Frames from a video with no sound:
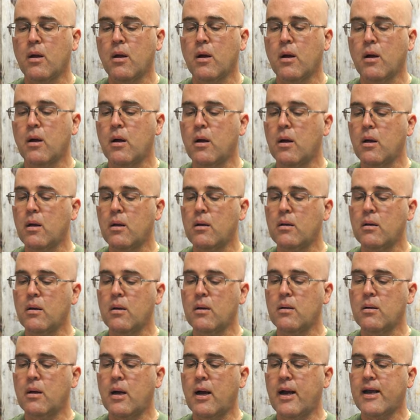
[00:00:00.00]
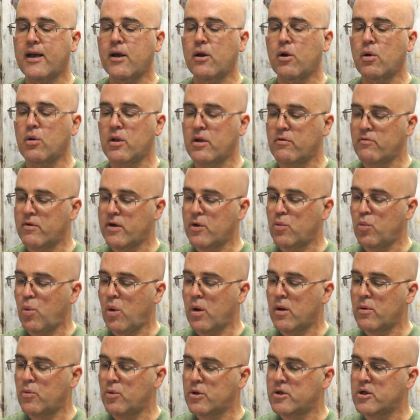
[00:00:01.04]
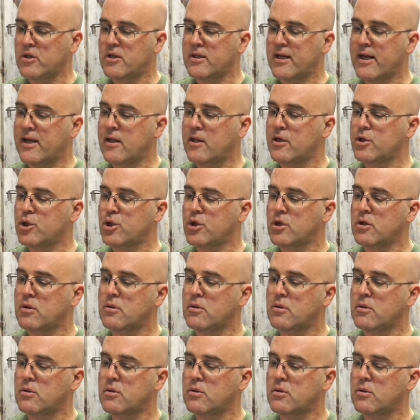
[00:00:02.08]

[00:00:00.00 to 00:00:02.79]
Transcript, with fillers: Uh, I can only read one, which is English.